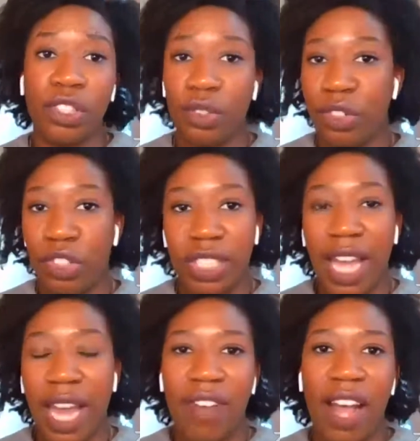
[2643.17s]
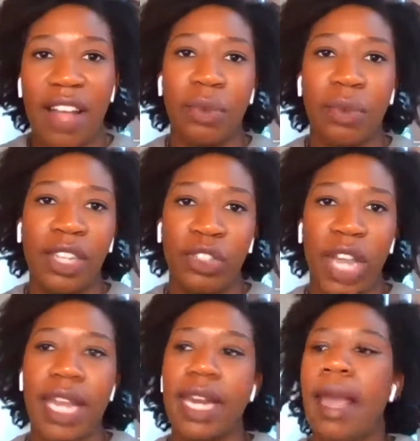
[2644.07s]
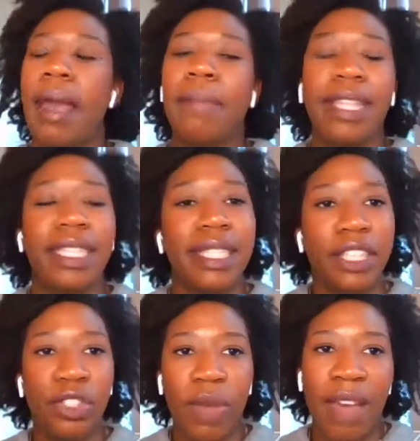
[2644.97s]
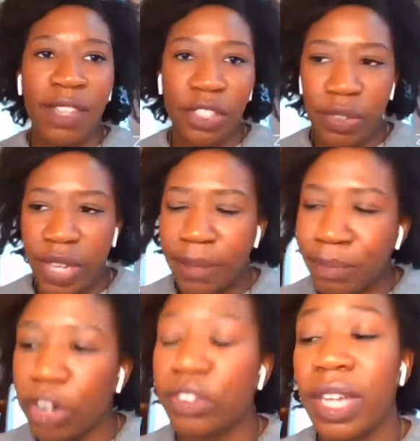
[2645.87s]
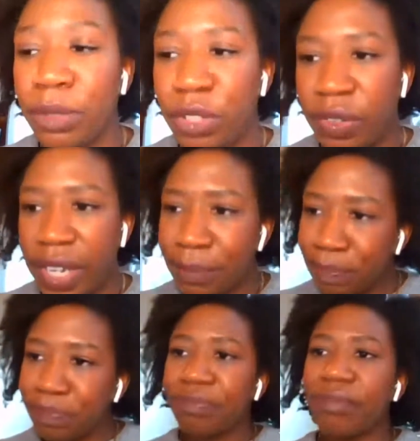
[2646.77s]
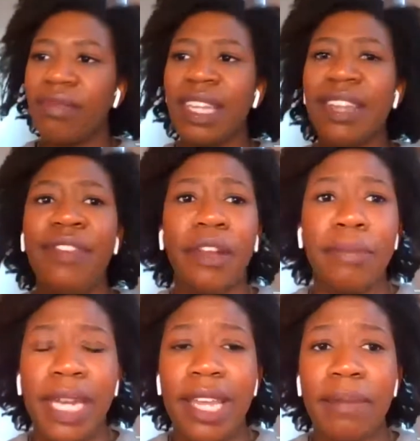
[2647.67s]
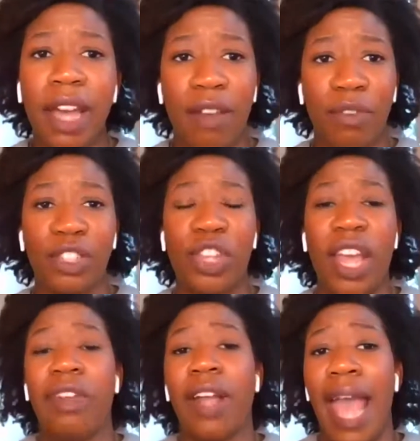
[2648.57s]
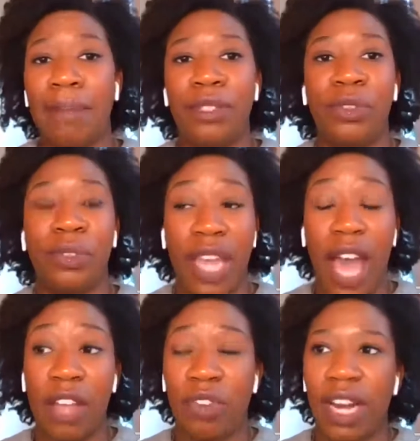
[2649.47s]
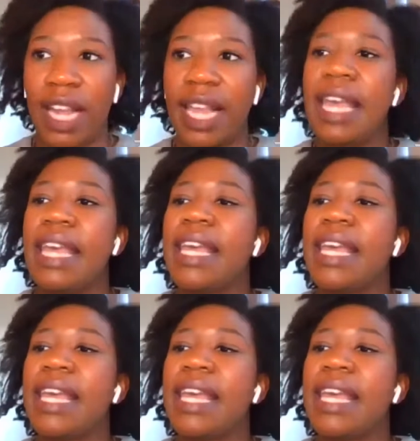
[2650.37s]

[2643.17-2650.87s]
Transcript: So you just gotta find the right shade. But these sticks do heavy duty or double duty. They're medium coverage and they're absolutely hydrating.